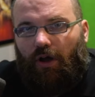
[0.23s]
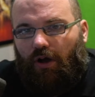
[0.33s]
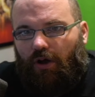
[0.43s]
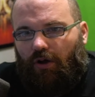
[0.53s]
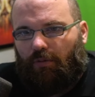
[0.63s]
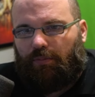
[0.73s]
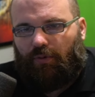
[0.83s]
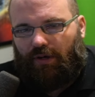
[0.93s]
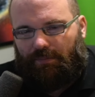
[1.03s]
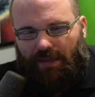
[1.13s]
Oh
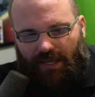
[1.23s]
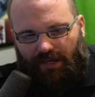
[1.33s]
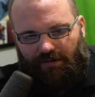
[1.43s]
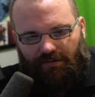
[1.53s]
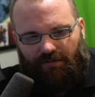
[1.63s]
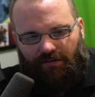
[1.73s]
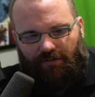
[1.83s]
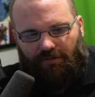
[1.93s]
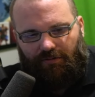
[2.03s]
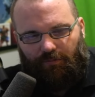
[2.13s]
boy, man.
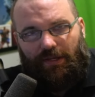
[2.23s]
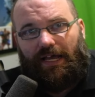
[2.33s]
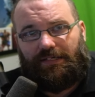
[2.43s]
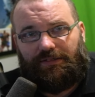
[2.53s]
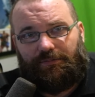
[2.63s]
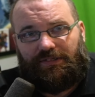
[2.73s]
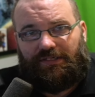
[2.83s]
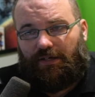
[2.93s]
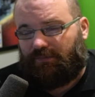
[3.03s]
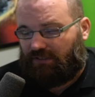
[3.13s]
We got some
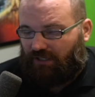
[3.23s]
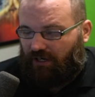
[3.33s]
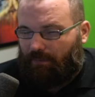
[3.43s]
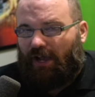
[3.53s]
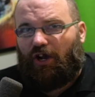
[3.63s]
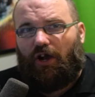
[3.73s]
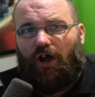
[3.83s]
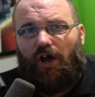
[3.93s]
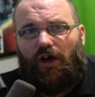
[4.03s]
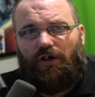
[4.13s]
stuff to talk about.
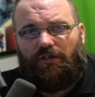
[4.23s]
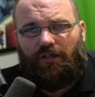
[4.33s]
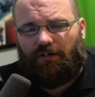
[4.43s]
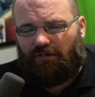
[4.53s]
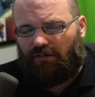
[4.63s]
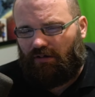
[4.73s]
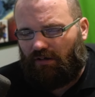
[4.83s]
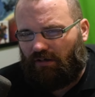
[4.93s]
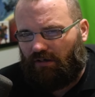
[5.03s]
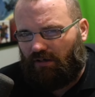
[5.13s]
Call
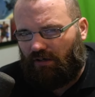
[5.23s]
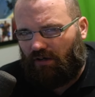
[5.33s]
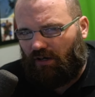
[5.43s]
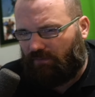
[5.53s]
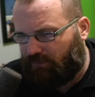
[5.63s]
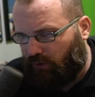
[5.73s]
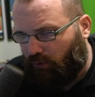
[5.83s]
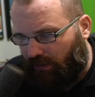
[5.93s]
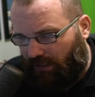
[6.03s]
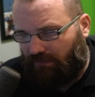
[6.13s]
of
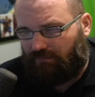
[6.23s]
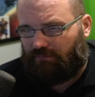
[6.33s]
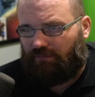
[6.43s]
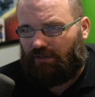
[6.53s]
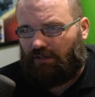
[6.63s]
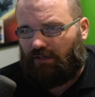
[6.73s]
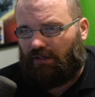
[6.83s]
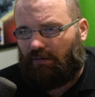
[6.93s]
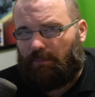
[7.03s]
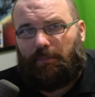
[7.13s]
Duty,
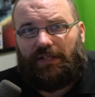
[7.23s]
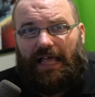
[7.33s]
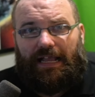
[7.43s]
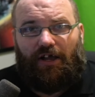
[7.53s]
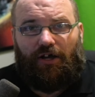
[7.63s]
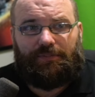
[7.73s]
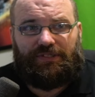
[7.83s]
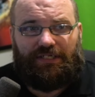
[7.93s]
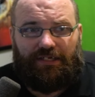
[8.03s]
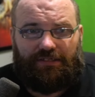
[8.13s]
Black Ops
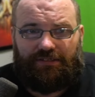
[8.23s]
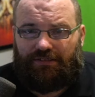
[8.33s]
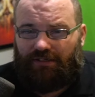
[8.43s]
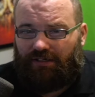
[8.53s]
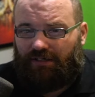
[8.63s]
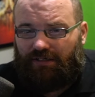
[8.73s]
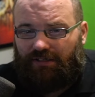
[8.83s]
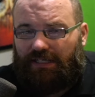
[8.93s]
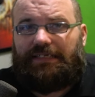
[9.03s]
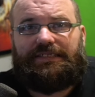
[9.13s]
6,
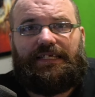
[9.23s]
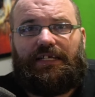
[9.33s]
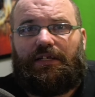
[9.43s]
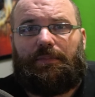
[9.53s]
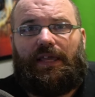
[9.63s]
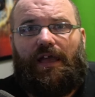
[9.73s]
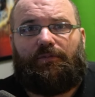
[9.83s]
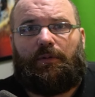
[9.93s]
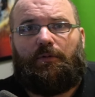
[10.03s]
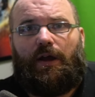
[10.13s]
they seem to be
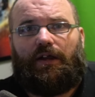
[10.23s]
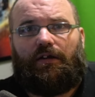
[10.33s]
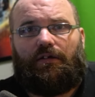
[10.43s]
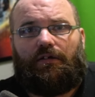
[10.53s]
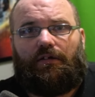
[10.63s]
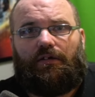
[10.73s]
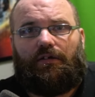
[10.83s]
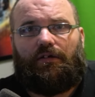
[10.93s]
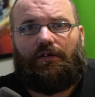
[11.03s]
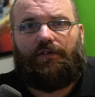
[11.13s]
everywhere.
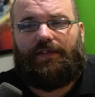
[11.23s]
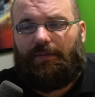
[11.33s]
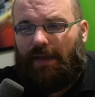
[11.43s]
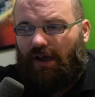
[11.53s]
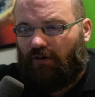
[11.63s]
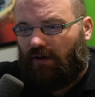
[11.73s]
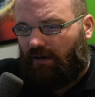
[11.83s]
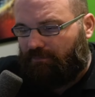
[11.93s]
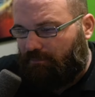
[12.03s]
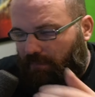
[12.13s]
The amount
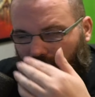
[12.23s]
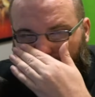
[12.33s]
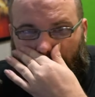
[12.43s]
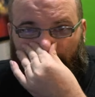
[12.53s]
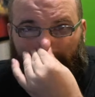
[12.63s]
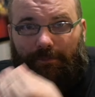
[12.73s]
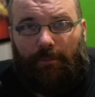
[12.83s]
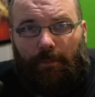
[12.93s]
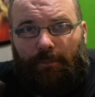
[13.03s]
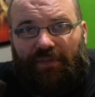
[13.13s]
of money
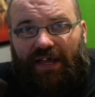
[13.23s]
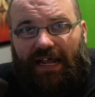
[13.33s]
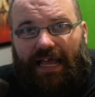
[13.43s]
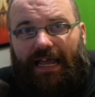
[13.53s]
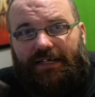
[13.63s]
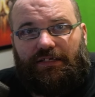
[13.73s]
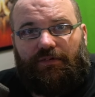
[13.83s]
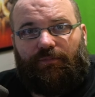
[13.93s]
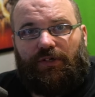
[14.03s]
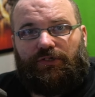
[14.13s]
that
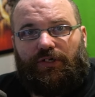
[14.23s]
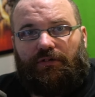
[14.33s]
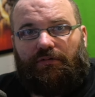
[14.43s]
Activision